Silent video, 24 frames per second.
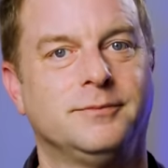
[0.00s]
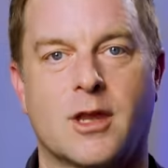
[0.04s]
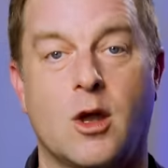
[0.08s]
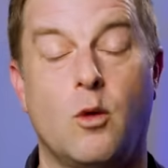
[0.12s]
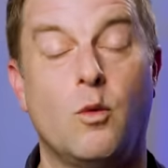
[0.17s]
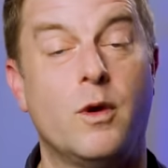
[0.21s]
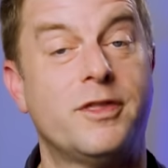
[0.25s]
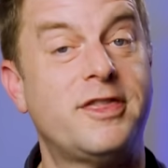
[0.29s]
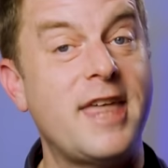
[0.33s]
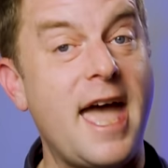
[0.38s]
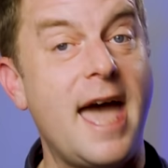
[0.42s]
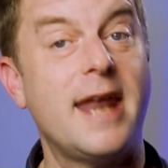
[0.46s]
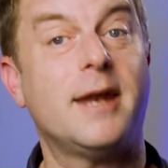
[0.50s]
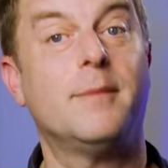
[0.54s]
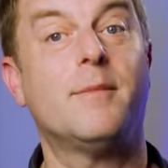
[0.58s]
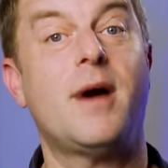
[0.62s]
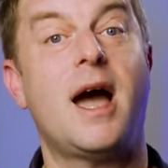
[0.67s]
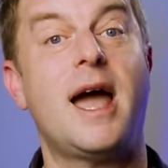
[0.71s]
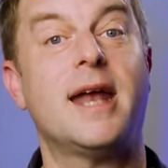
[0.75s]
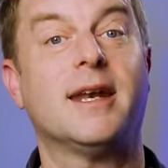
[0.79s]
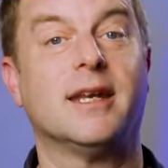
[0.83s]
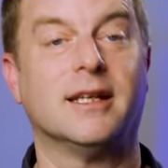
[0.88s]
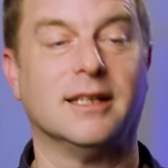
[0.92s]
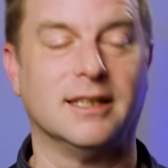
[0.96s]
With that in
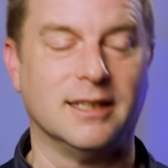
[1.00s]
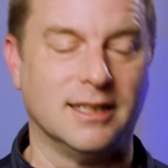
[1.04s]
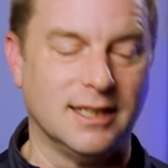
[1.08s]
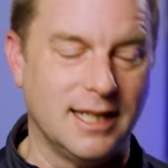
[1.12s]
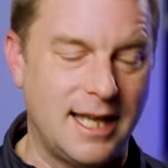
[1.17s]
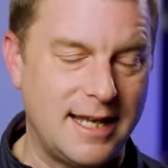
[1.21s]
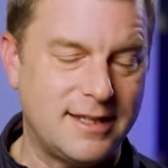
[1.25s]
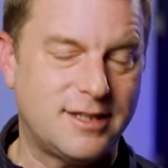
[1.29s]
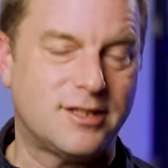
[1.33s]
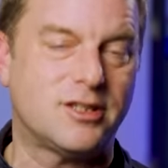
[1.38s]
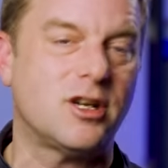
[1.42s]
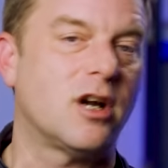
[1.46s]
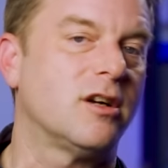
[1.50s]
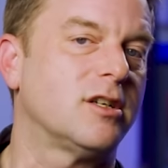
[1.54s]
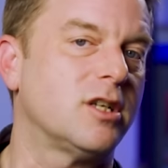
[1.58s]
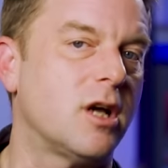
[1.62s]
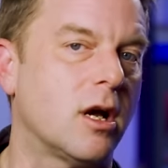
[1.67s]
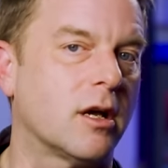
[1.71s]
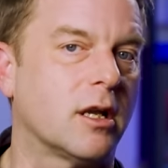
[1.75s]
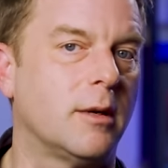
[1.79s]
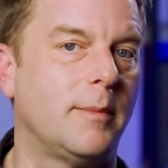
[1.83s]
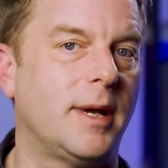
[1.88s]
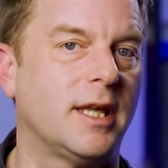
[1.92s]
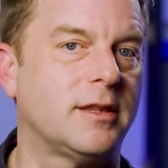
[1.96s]
mind, let's start
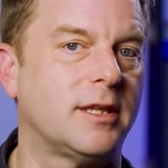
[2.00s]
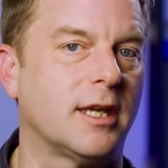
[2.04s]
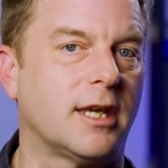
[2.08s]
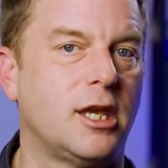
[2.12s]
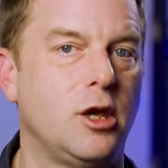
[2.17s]
talking about the